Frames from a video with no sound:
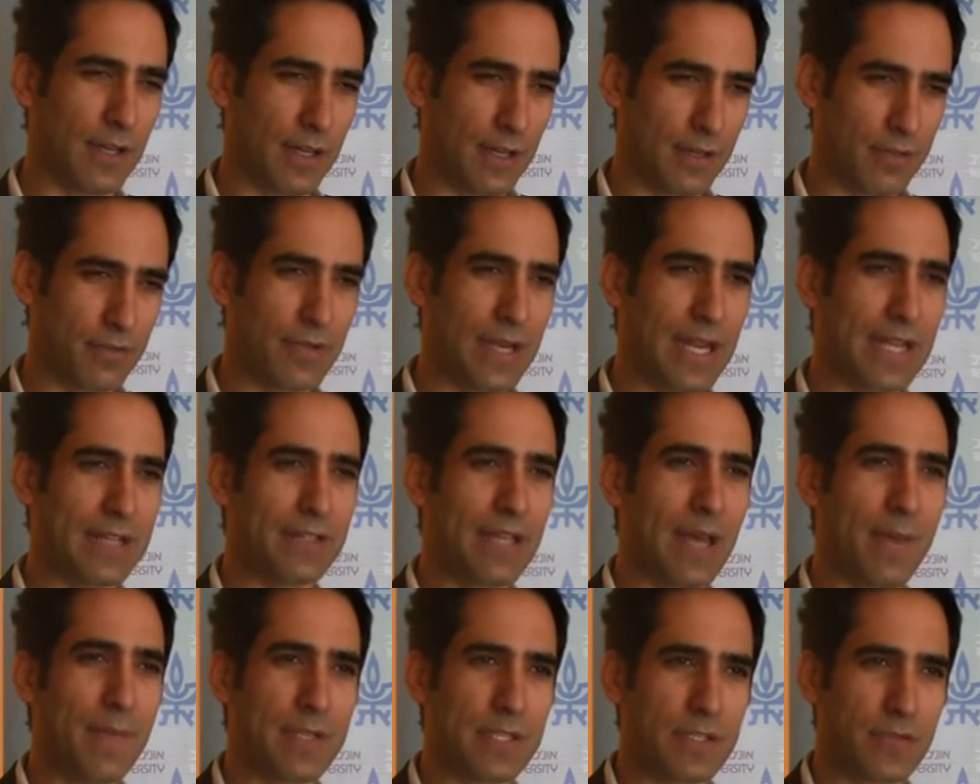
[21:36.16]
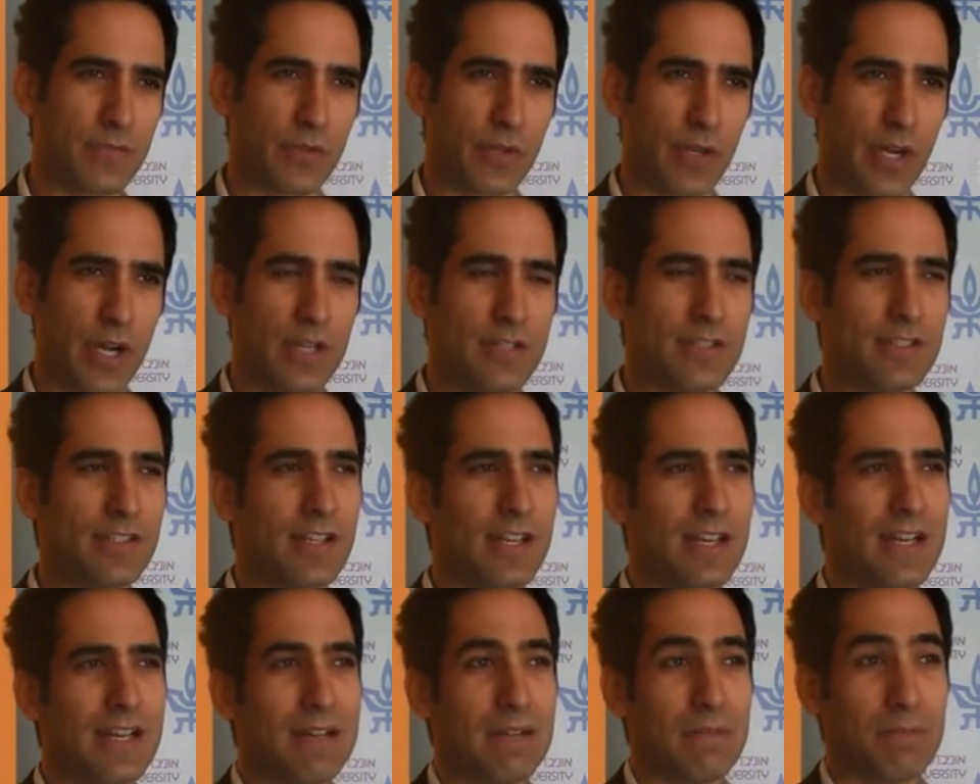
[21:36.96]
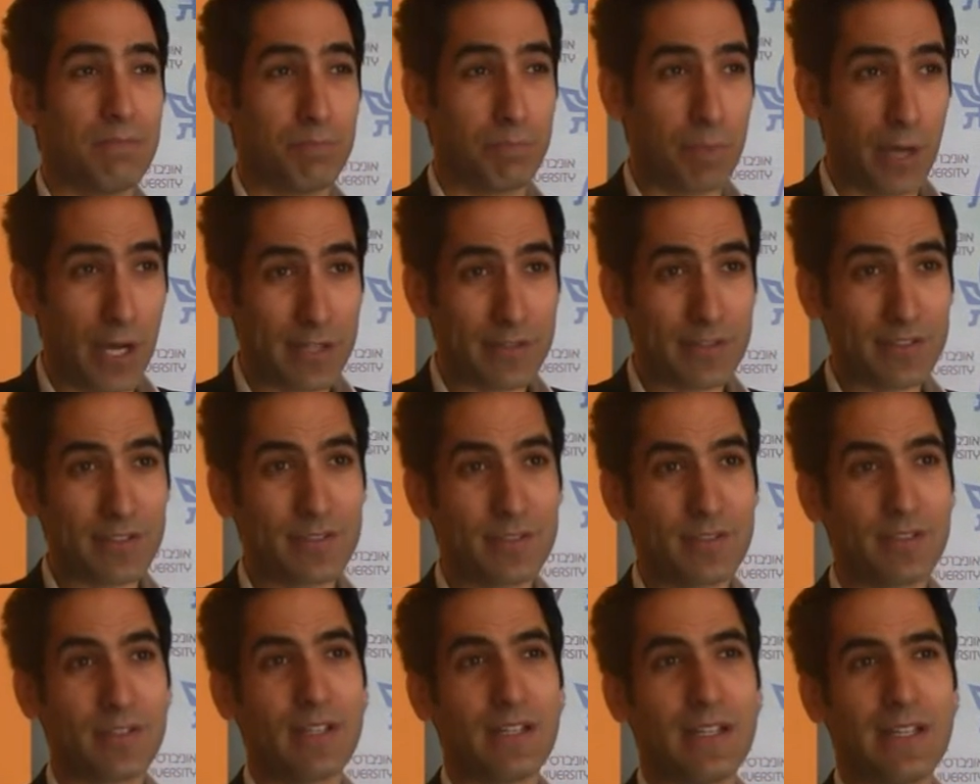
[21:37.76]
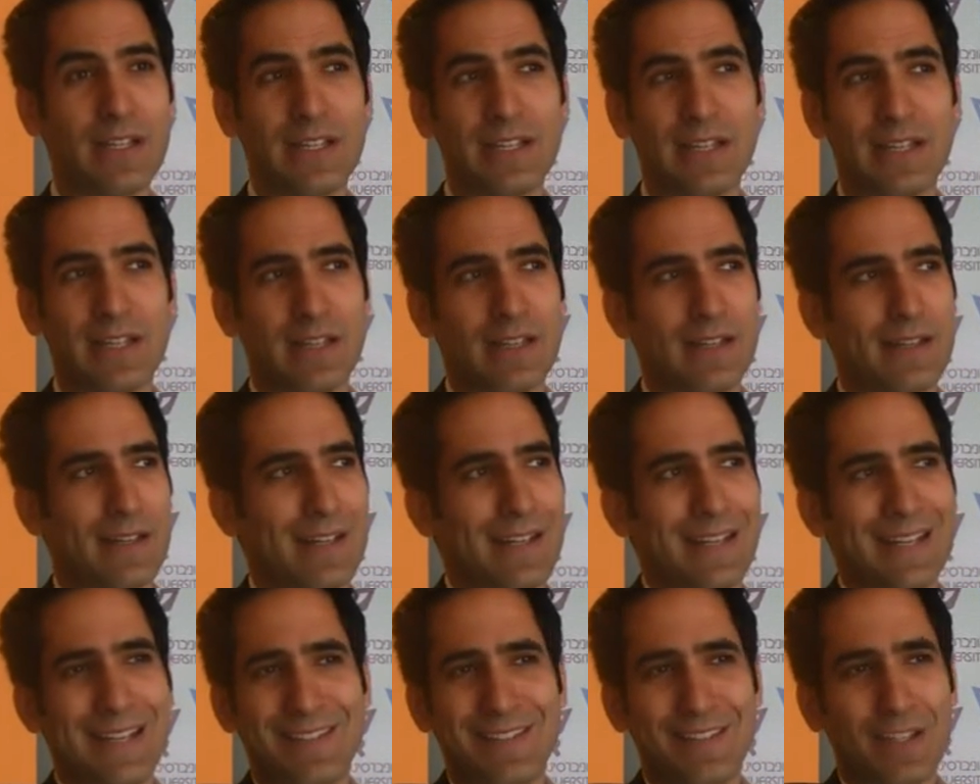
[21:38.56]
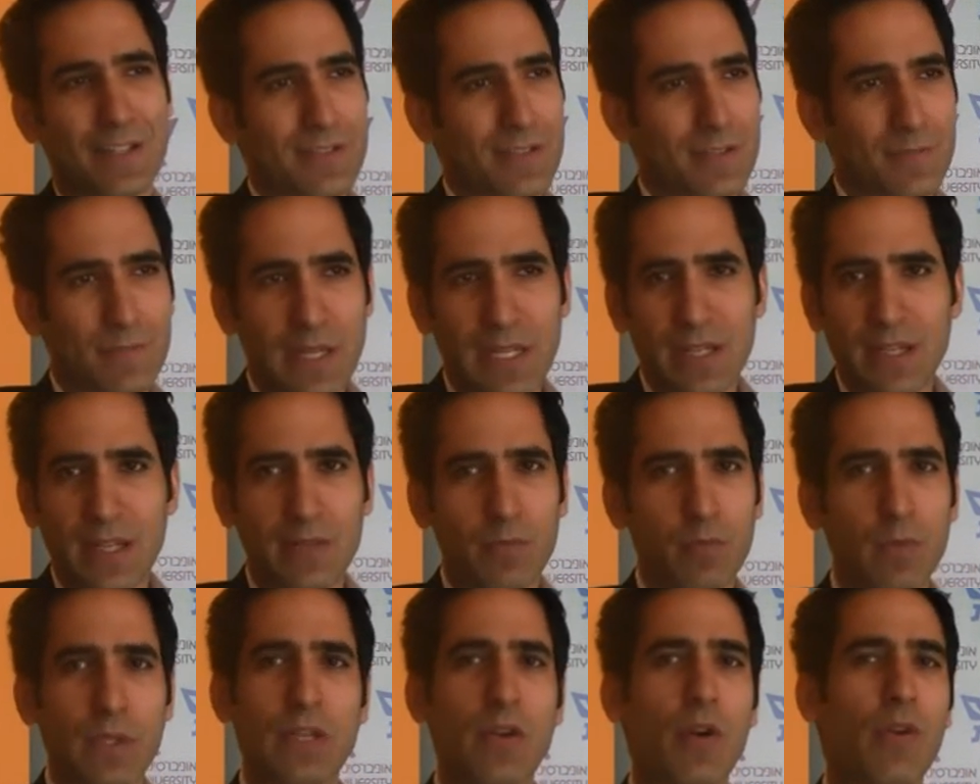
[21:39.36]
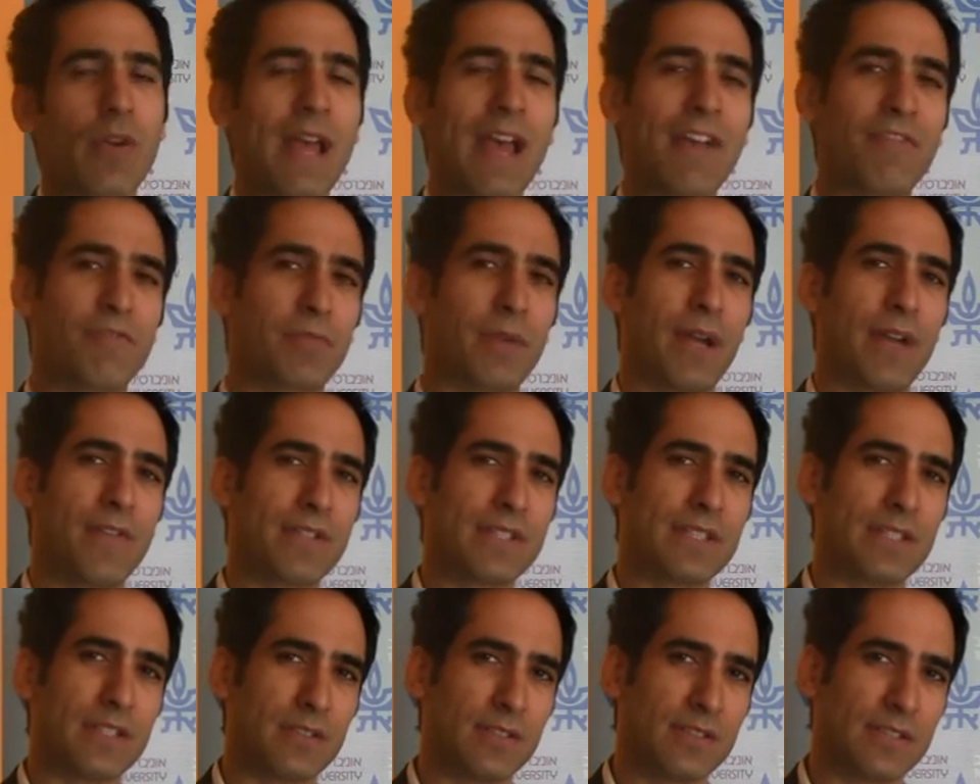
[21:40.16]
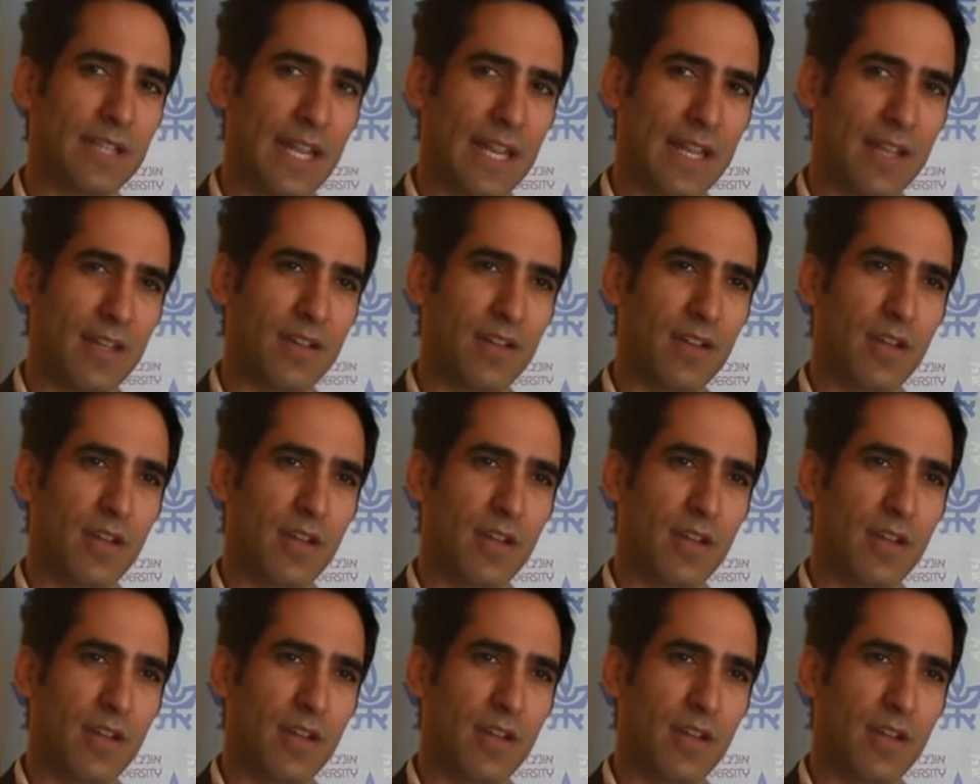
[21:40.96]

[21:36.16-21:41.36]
create damage for us. But it doesn't mean that we don't have privacy today.